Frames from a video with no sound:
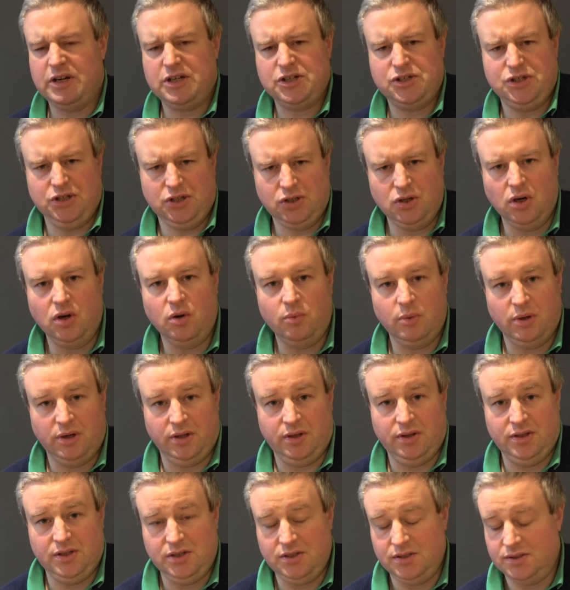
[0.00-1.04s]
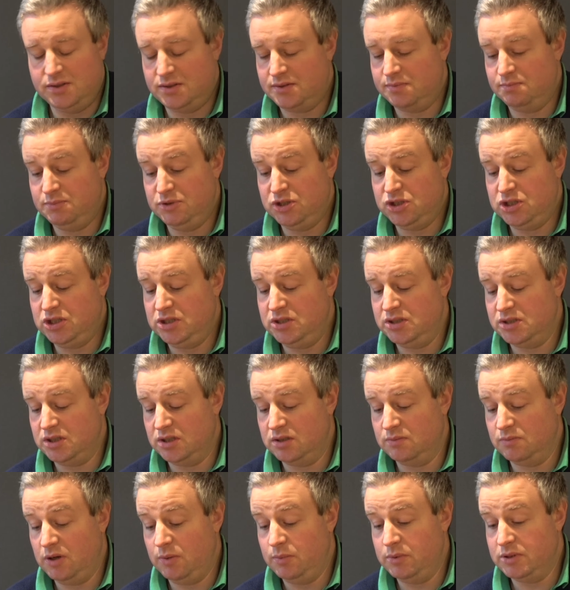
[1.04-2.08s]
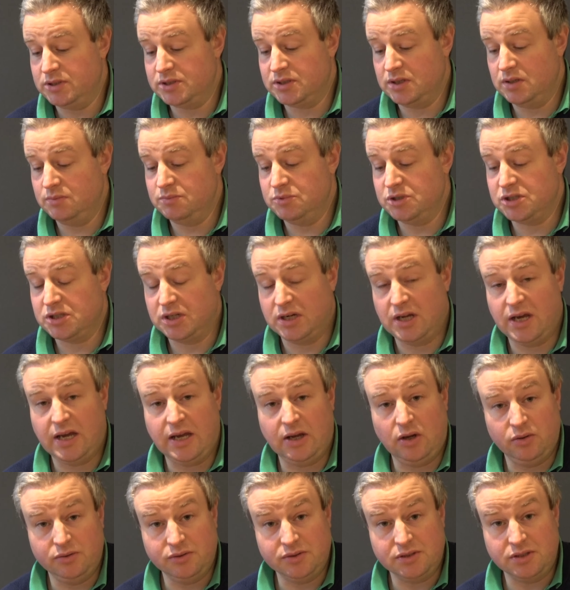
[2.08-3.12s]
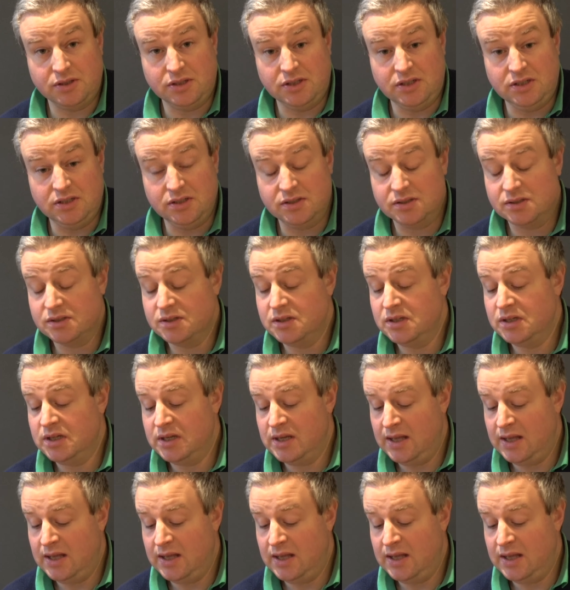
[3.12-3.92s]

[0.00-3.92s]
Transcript: actually got one of these machines at the moment, so I'm just going to hang on to these.